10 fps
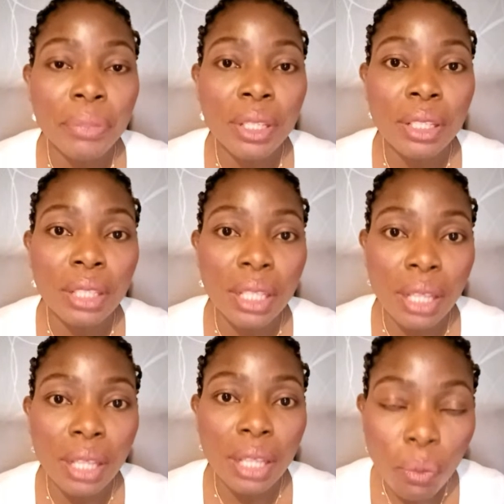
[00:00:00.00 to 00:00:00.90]

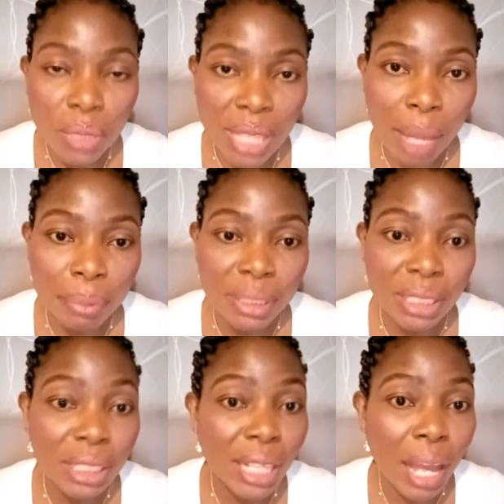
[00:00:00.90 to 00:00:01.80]
they always happen.
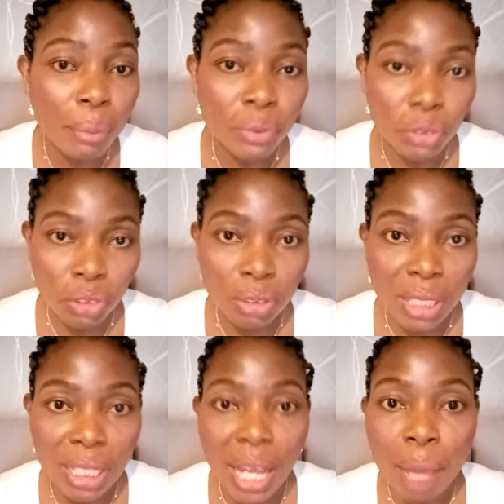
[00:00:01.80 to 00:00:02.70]
It they happen to
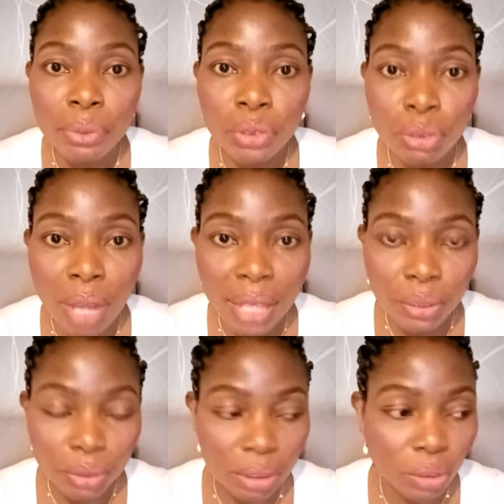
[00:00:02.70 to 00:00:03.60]
children, they happen to
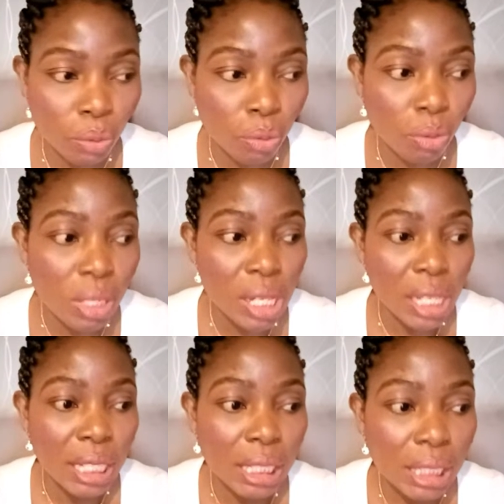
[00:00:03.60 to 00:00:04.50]
adults. So
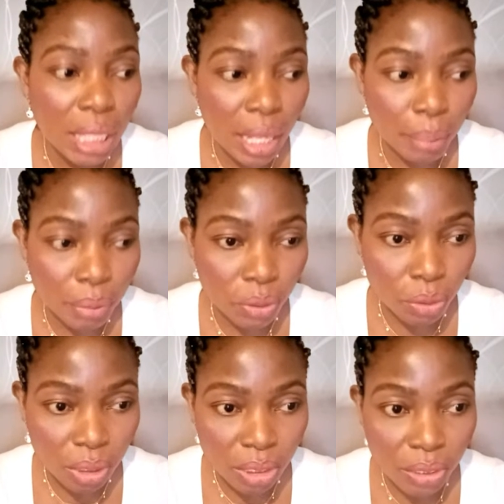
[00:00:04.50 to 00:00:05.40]
it they
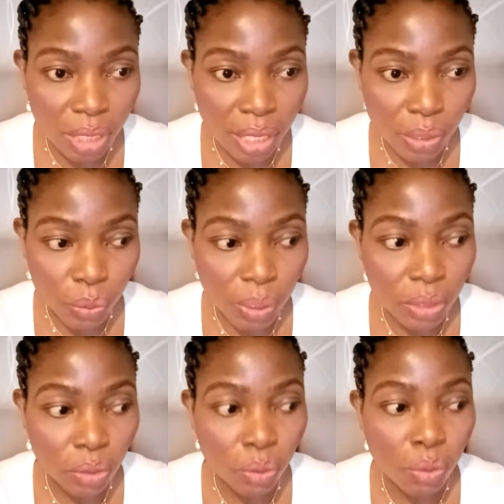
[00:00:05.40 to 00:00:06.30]
episode 3 as
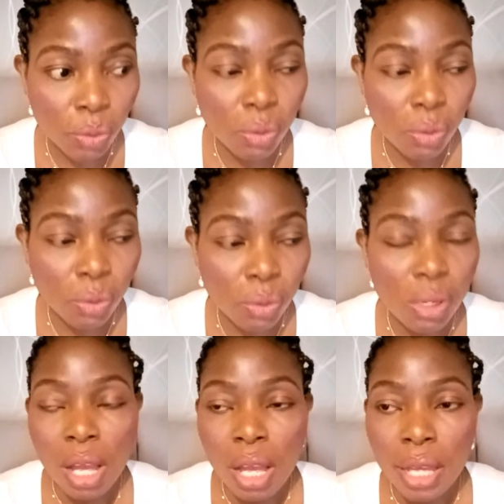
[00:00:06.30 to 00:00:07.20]
well. So
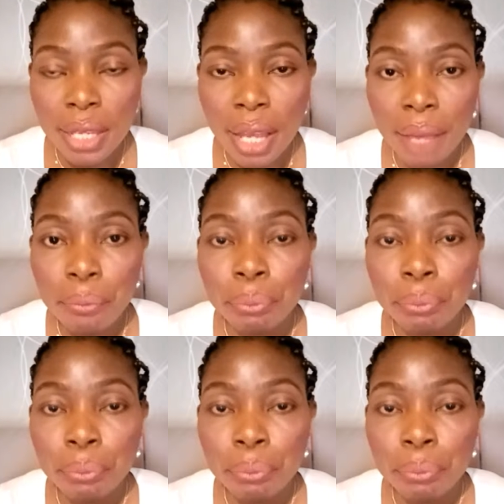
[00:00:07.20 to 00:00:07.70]
yeah,